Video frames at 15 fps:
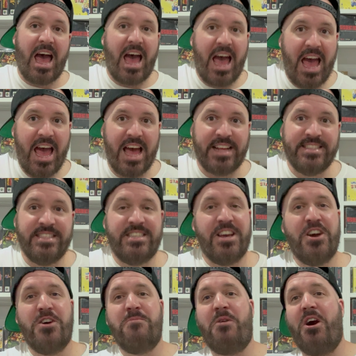And
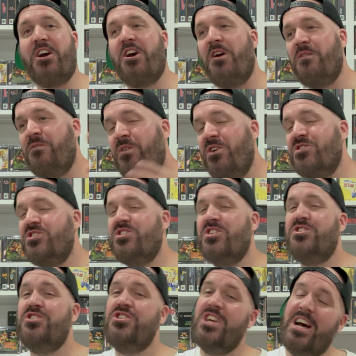my guy Foster,
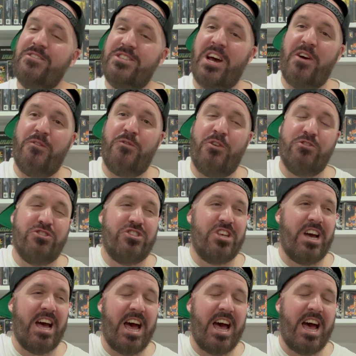shout out Foster,